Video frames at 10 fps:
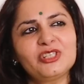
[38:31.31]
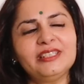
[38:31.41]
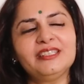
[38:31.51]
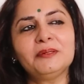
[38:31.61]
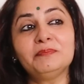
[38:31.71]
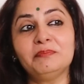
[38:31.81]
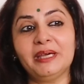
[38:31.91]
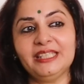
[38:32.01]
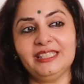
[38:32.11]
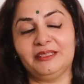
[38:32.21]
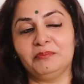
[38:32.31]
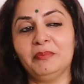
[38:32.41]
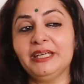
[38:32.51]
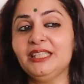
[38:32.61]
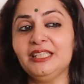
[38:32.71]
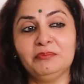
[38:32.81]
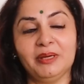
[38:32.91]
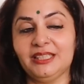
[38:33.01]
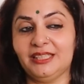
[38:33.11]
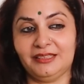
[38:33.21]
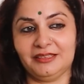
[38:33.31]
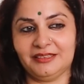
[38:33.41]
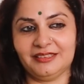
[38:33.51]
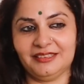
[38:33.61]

Actually, there are many, many, many.